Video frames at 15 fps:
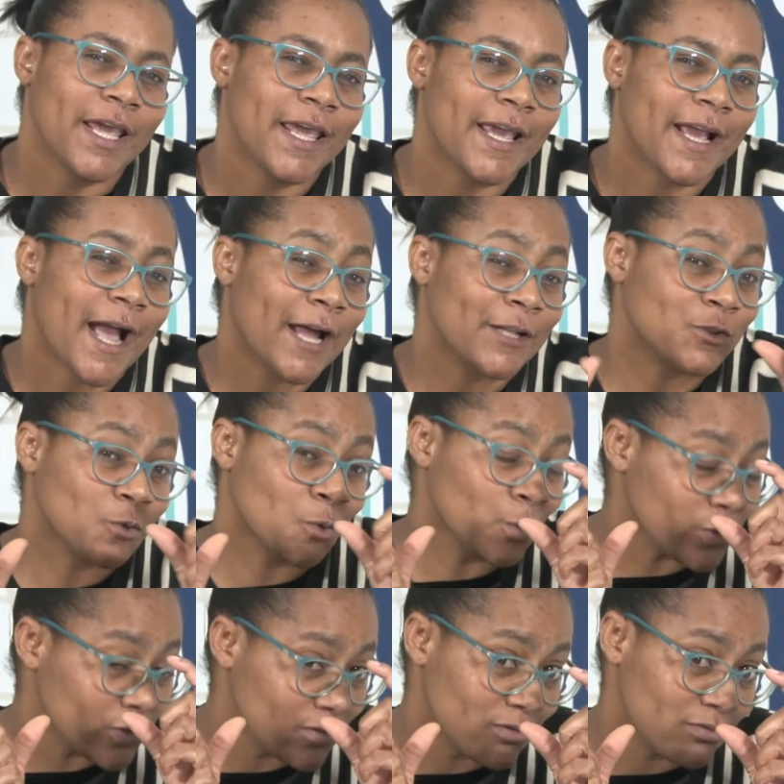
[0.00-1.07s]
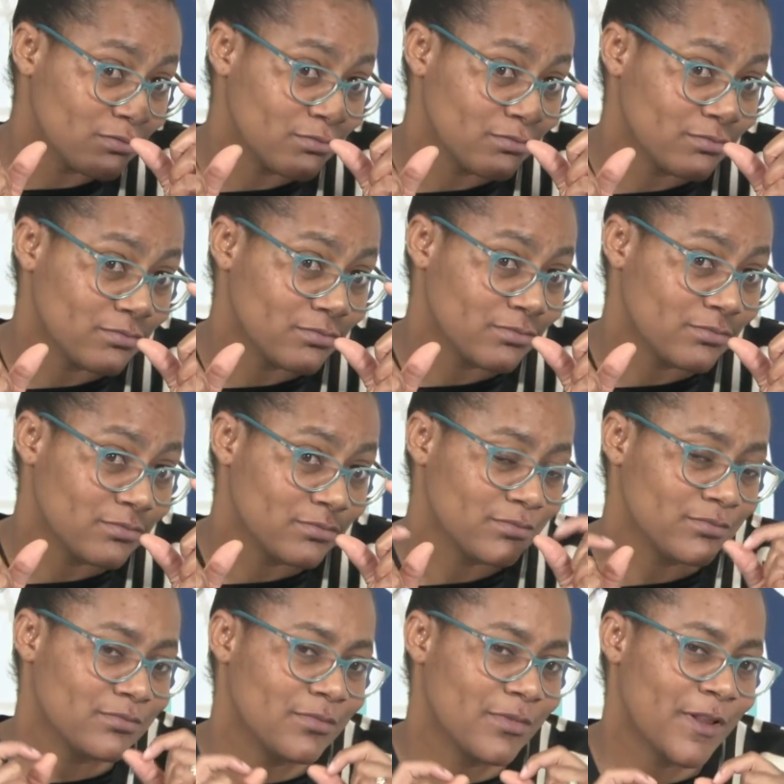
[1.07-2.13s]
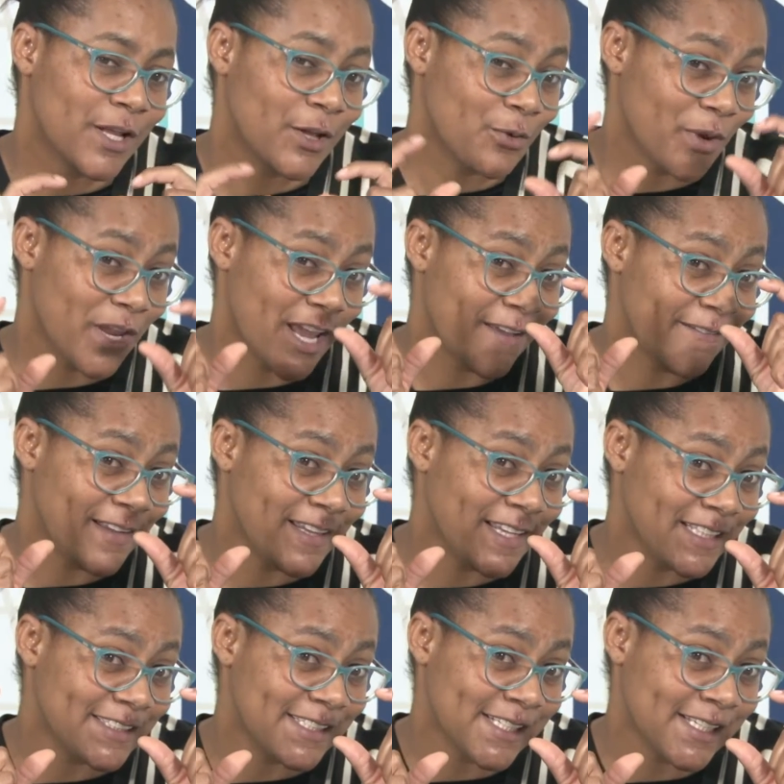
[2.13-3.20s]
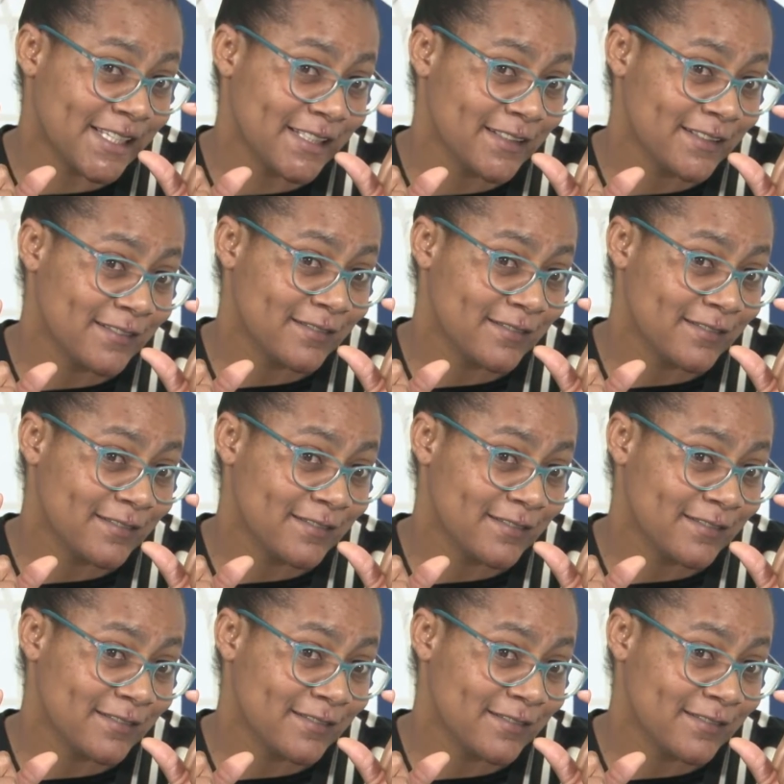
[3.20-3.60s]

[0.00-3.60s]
a cartoon that we had in history